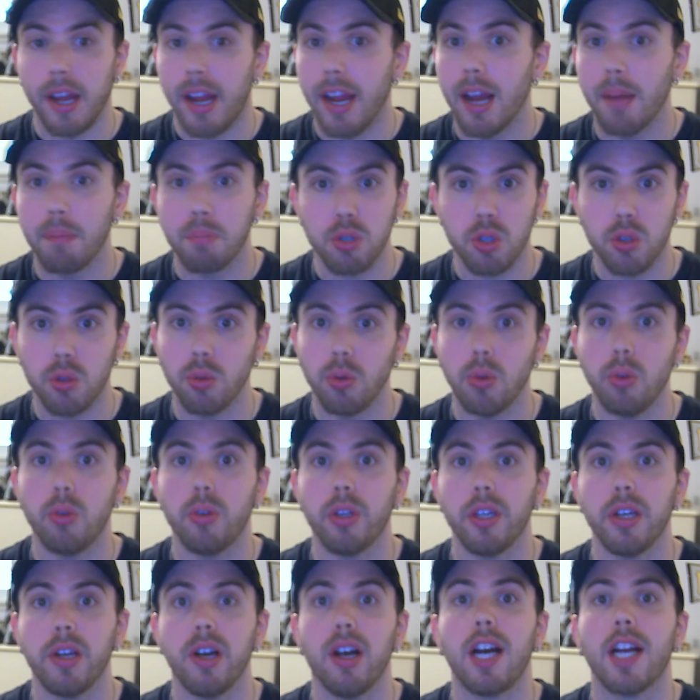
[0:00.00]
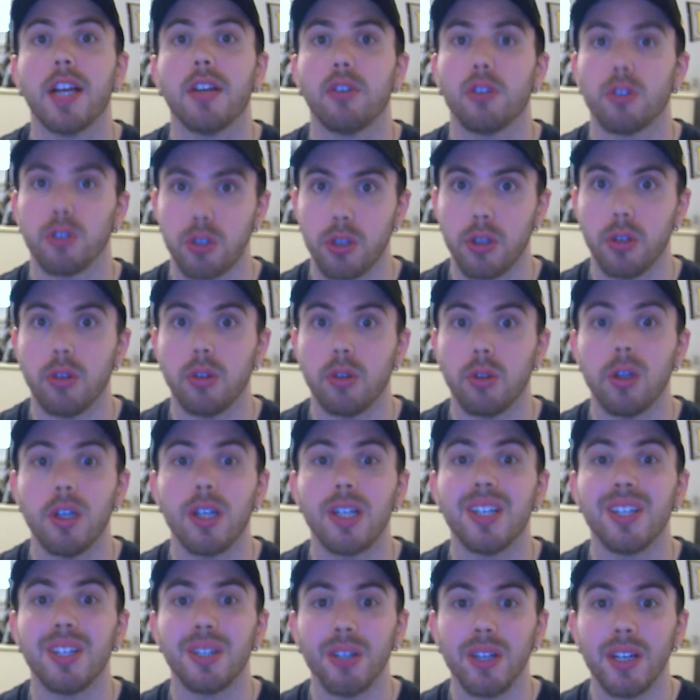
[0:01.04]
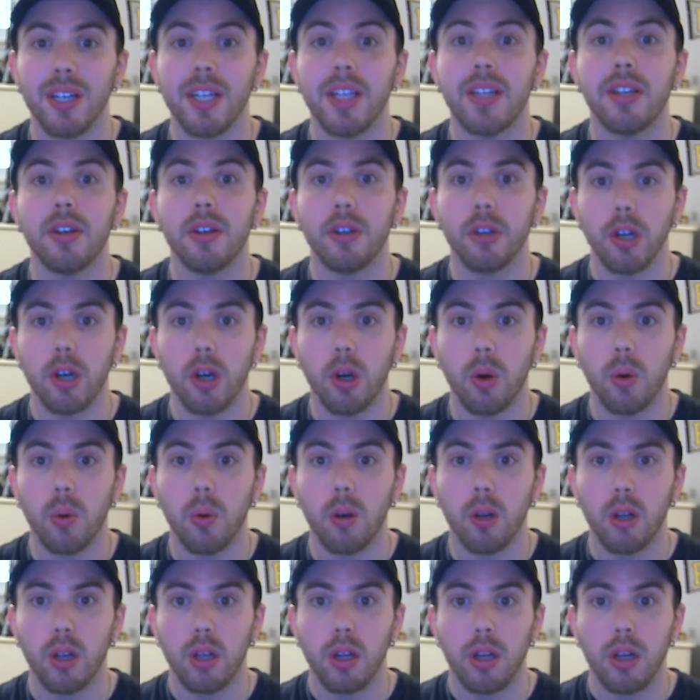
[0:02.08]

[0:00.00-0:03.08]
Absolutely not. Does it look good? No.